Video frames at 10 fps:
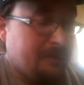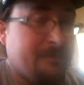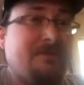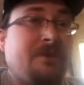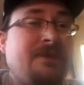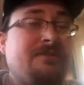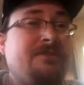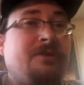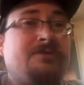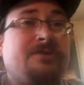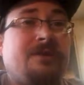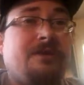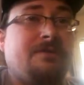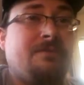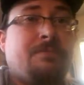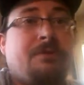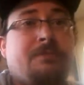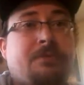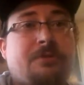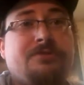So at least it wasn't a
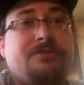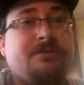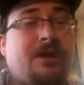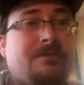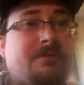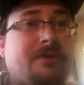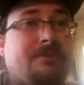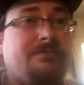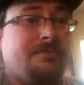person offering,